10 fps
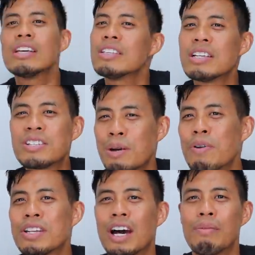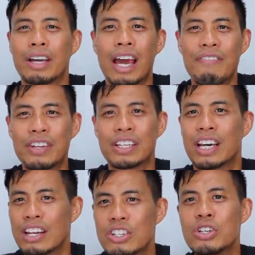It's a summertime, like I have to
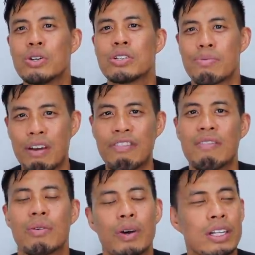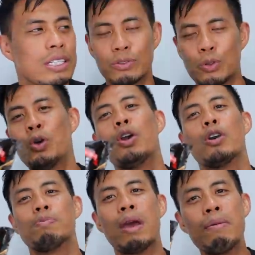kind of choose my favorite ones. Who
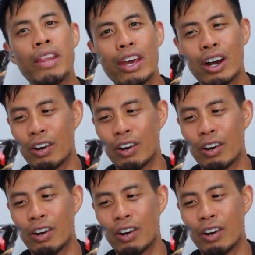knows, maybe they are